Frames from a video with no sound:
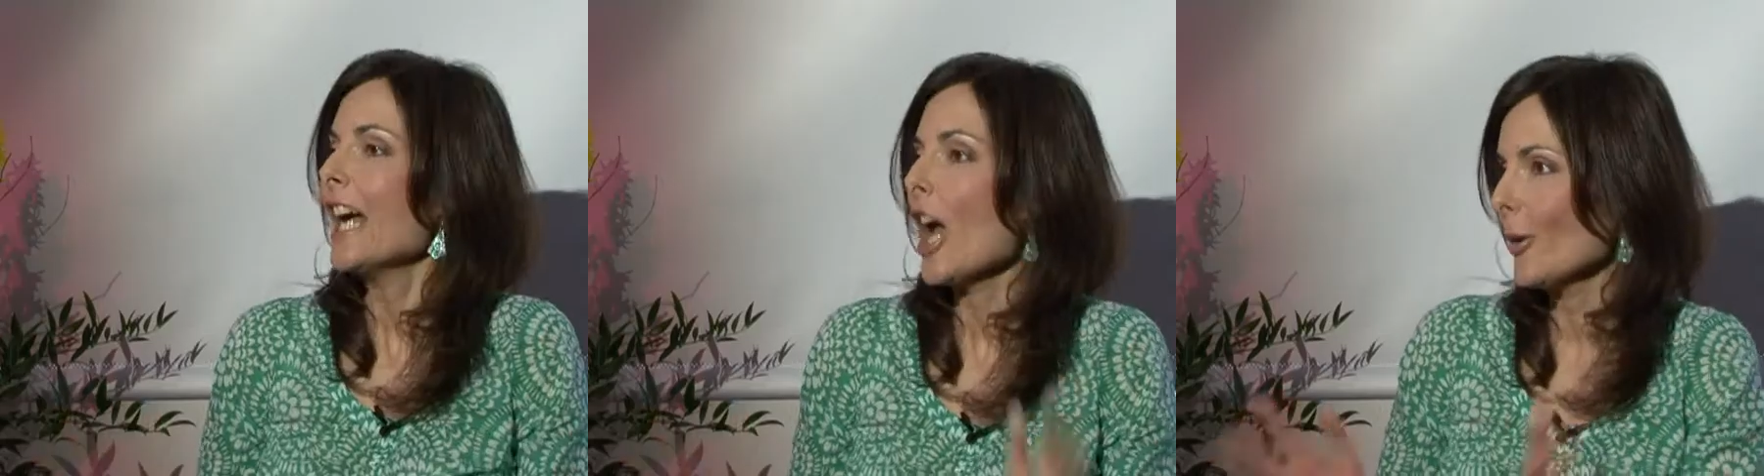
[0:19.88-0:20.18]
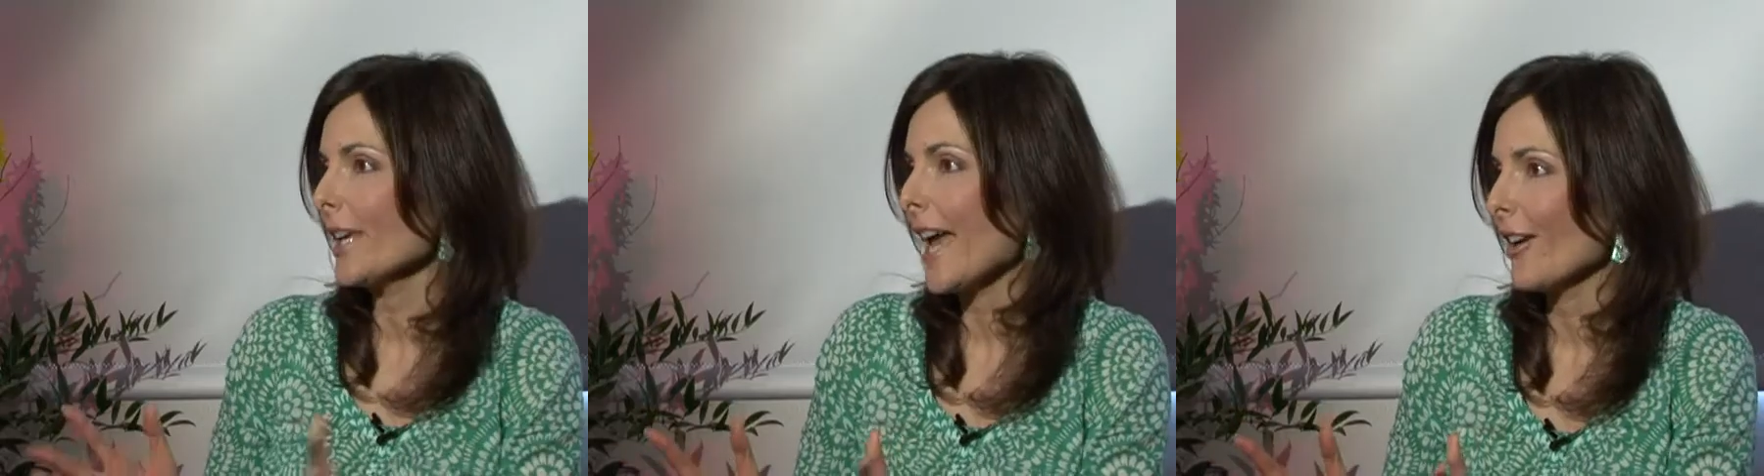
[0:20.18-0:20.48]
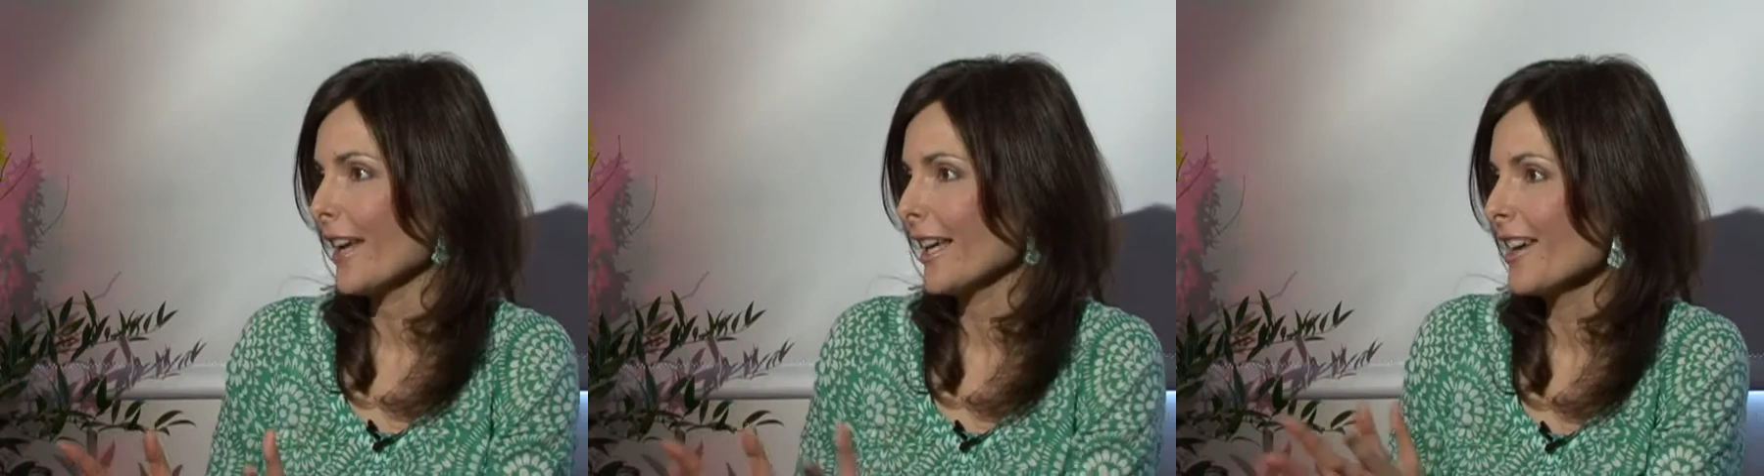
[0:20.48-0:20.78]
Okay,
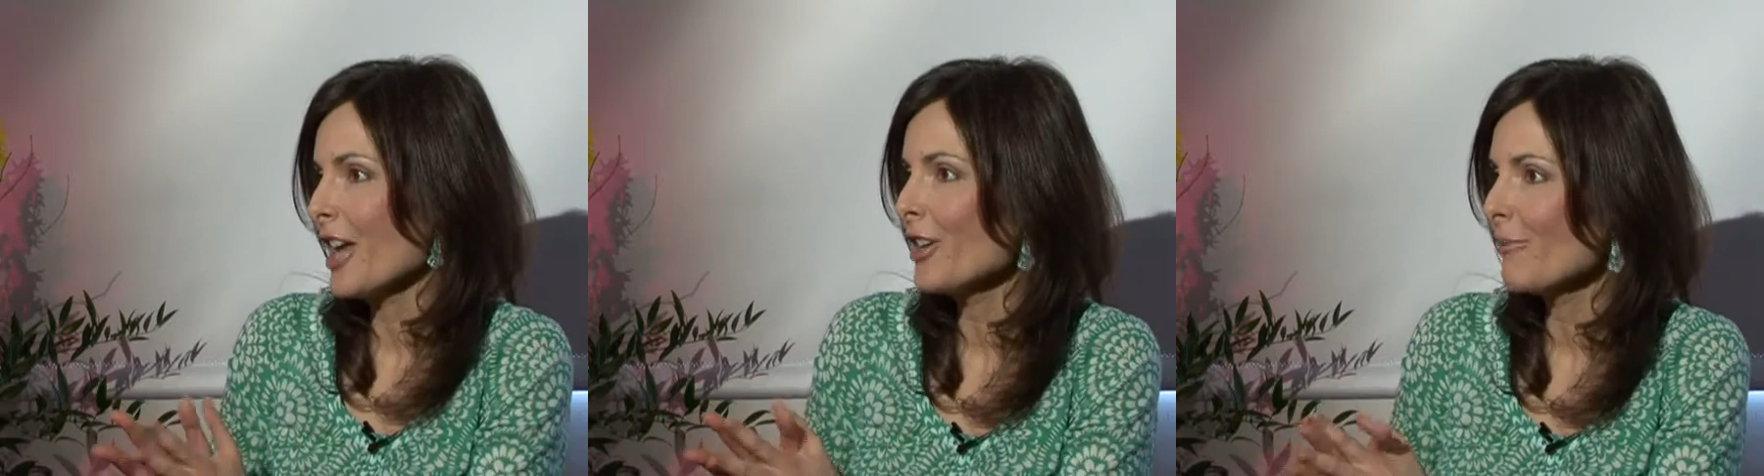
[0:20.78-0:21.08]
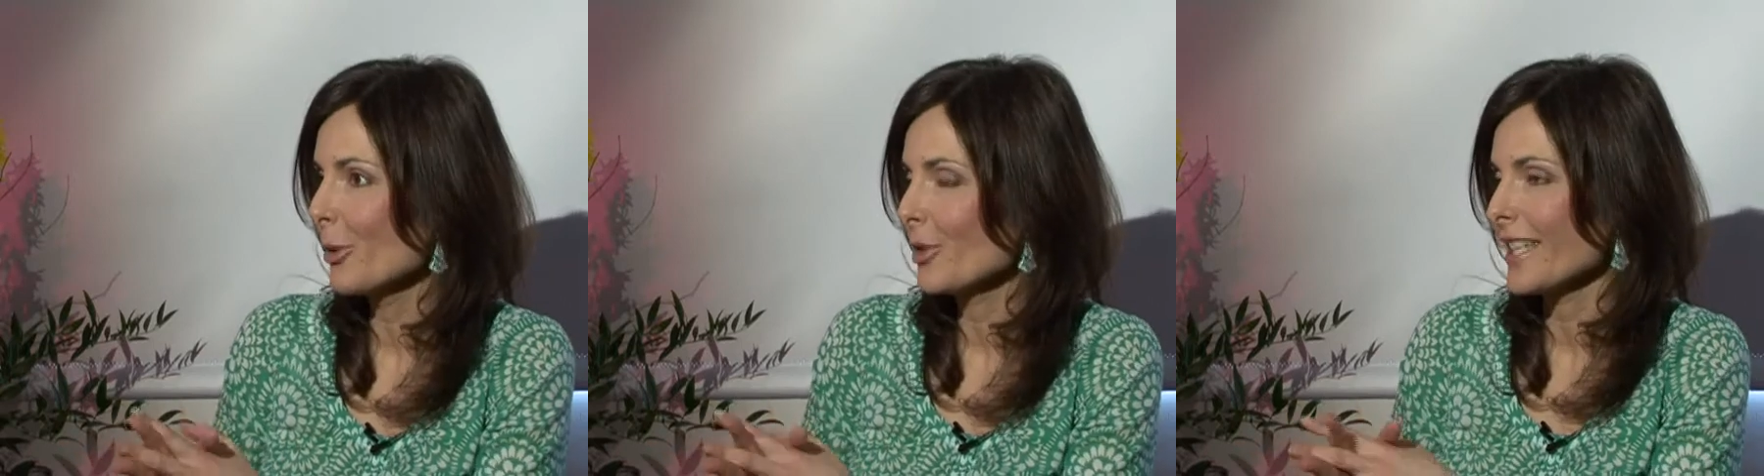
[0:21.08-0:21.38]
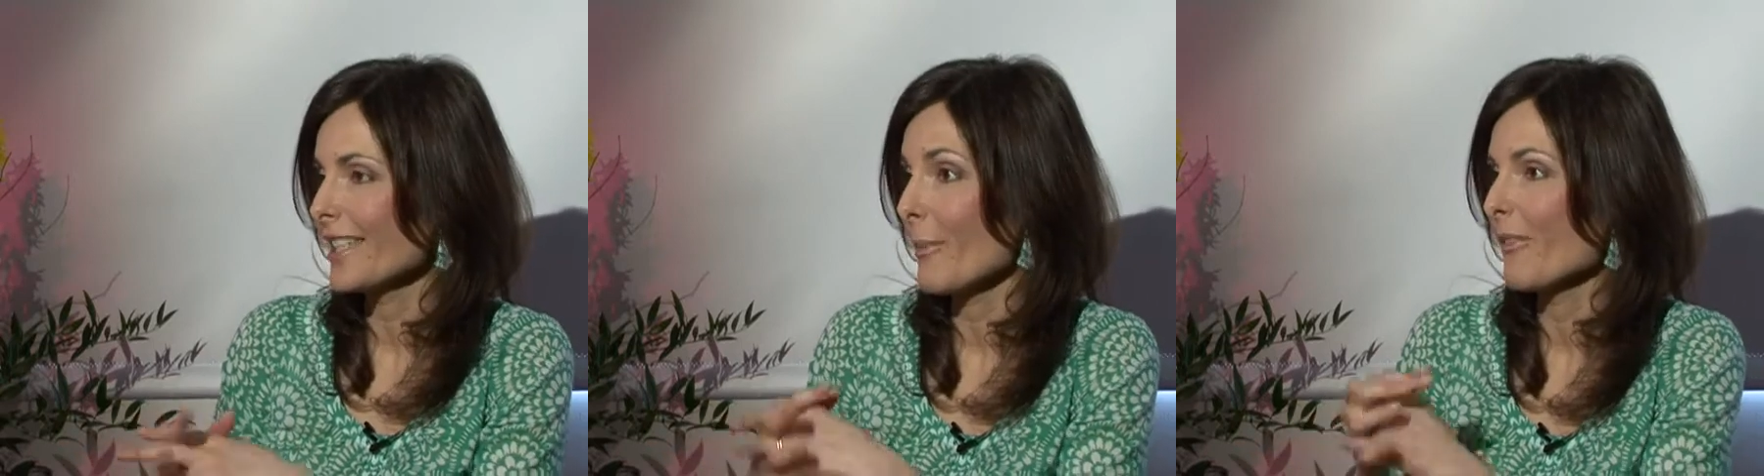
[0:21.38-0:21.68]
Eric, I know you've brought in
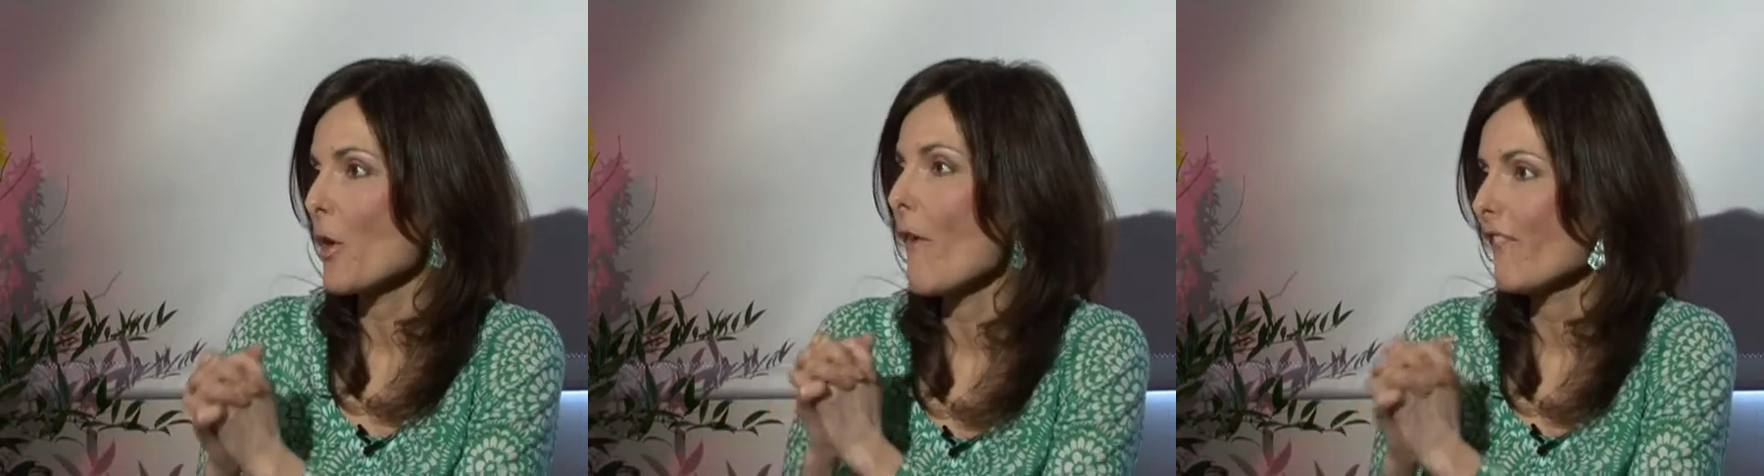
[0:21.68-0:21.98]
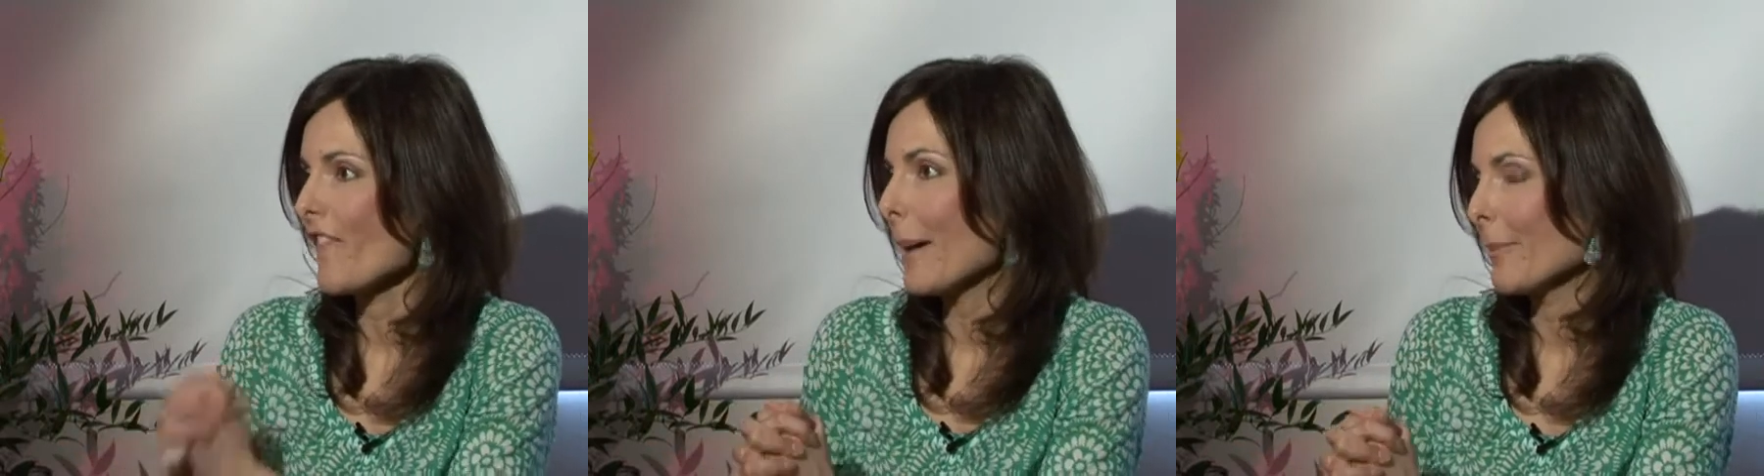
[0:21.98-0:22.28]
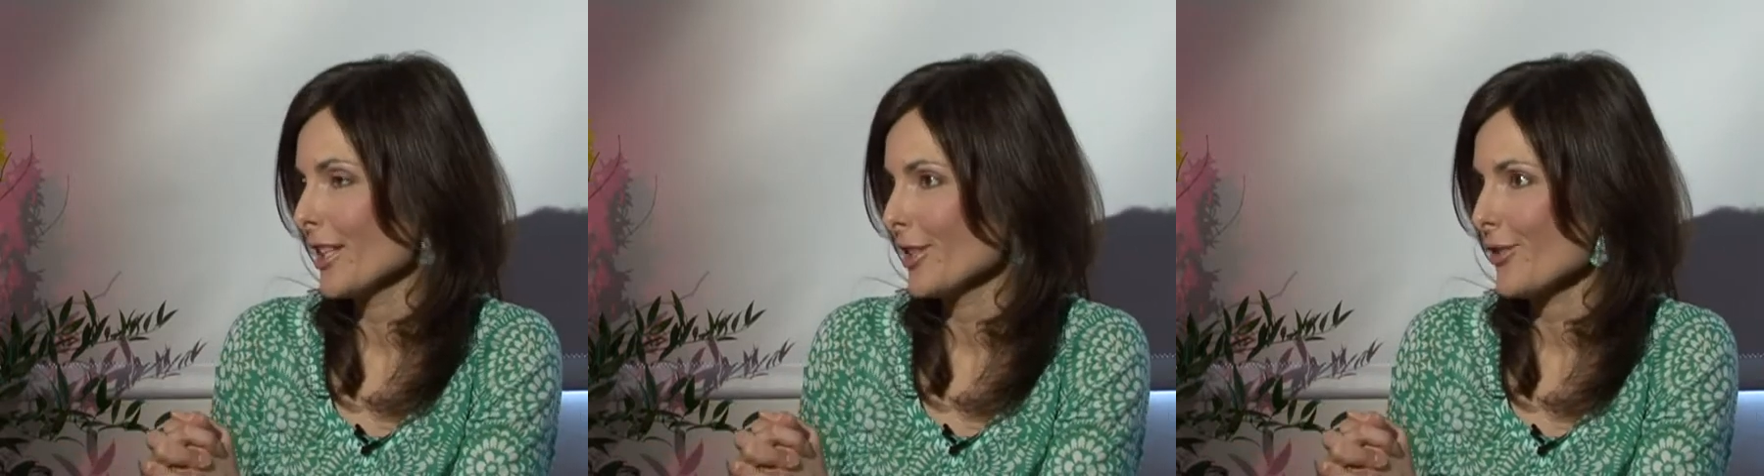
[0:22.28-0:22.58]
some of your
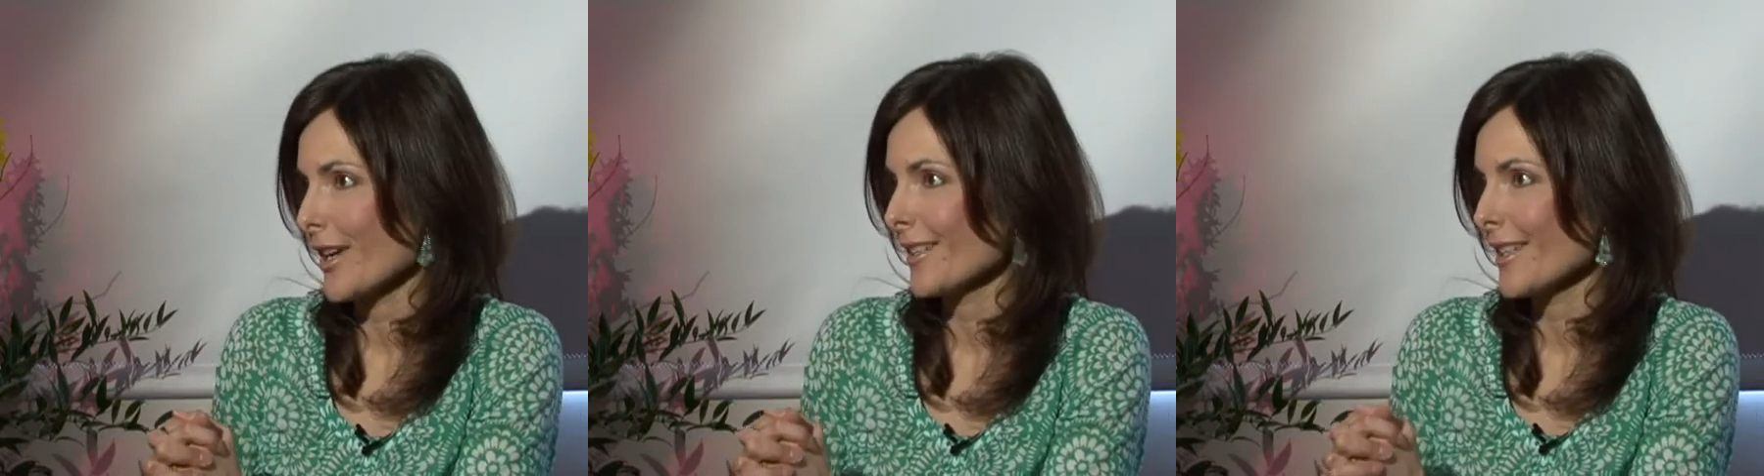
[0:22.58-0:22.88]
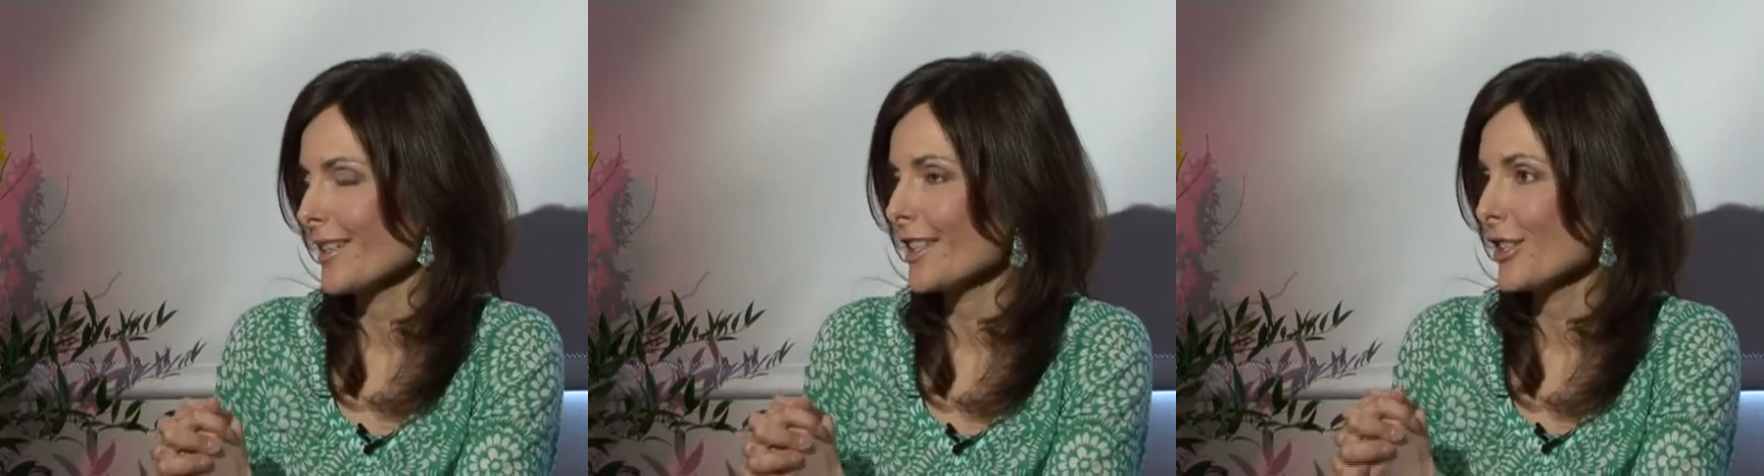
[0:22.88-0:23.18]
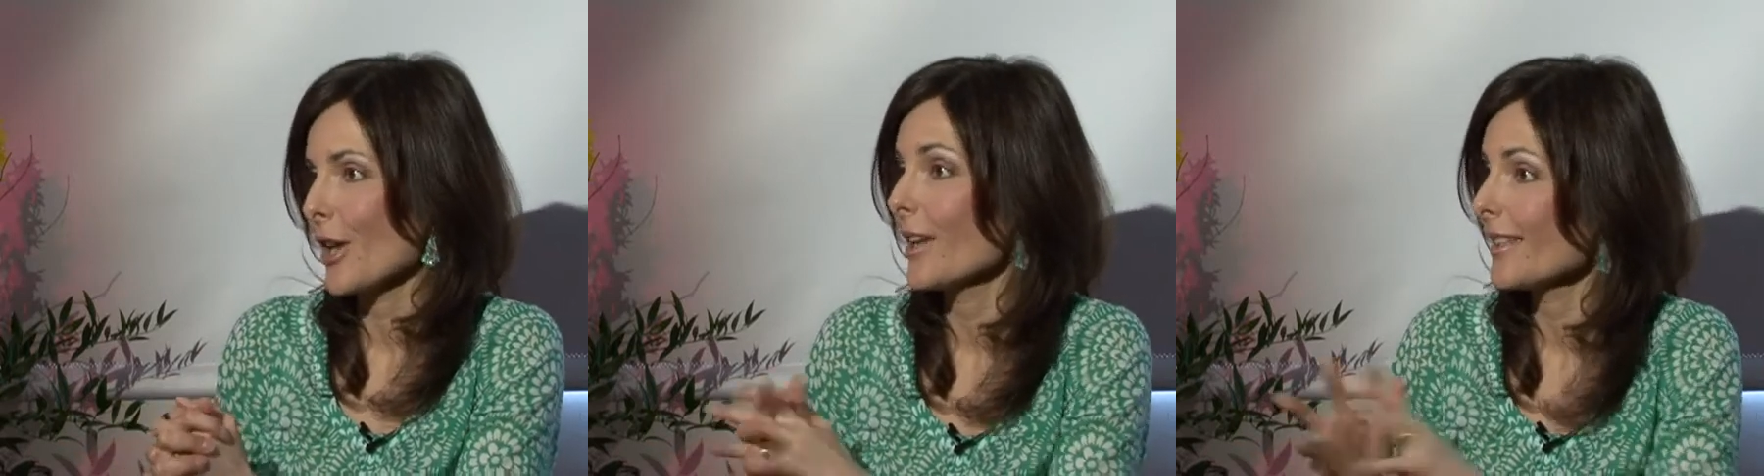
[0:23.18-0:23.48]
fabulous dresses,
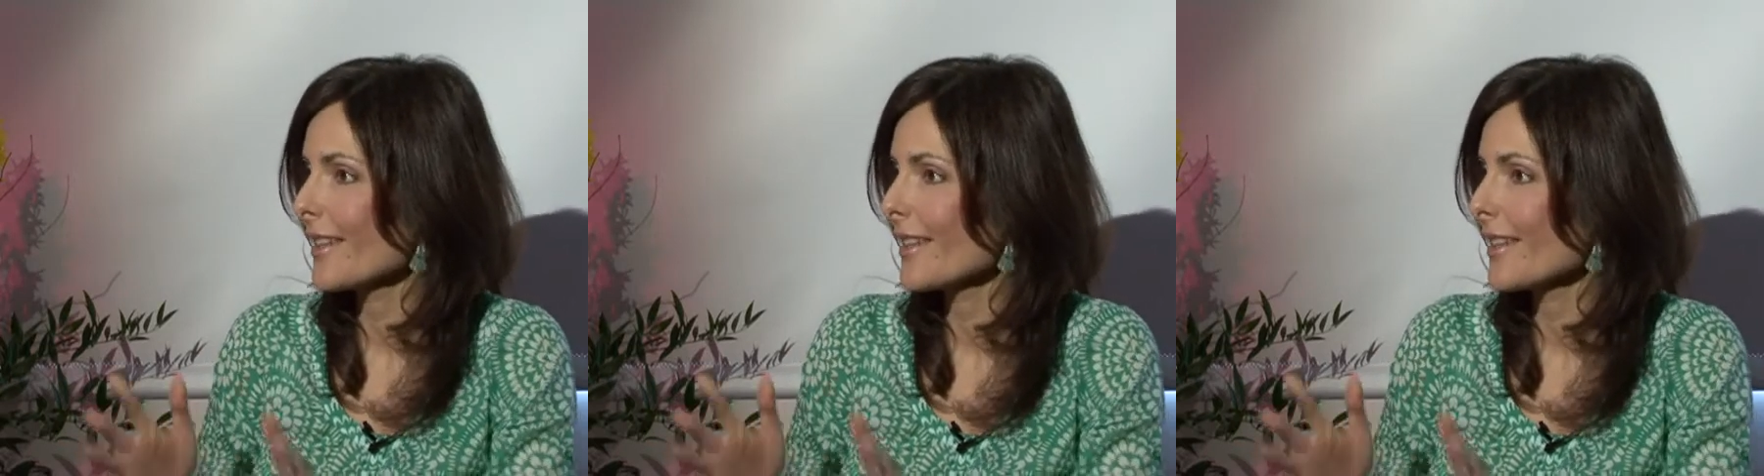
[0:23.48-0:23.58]
so let's